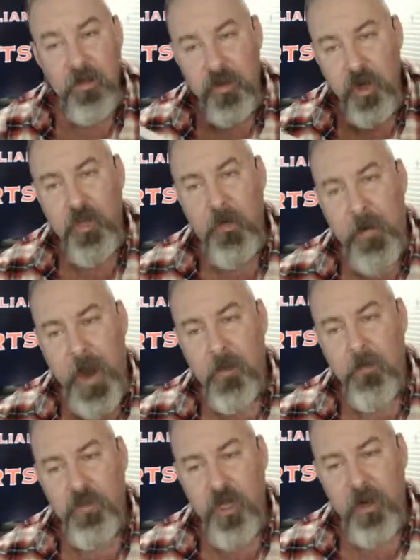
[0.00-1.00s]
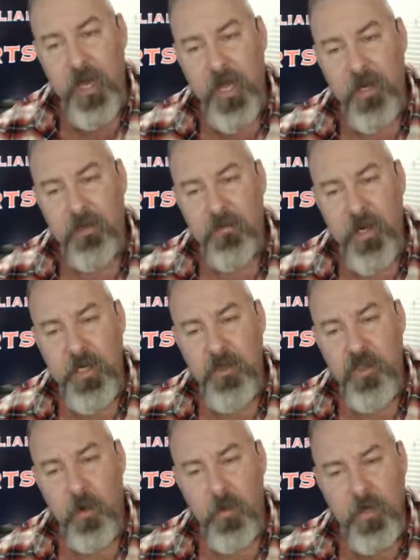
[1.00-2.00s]
Show you the power of Sean Hannity's
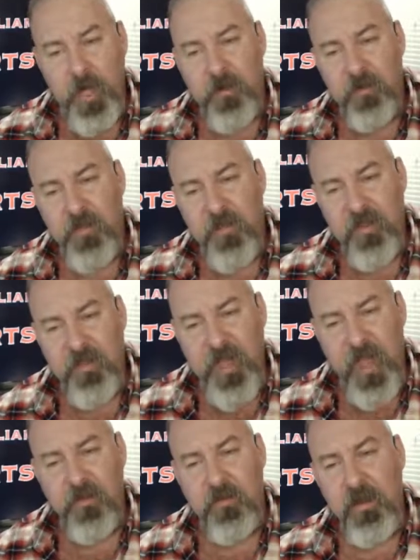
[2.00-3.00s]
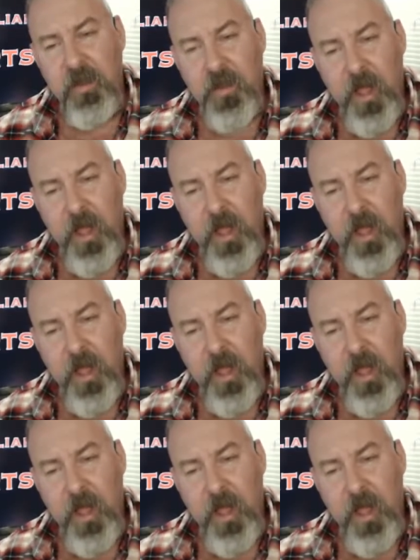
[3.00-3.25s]
radio show. It went down to 7,000.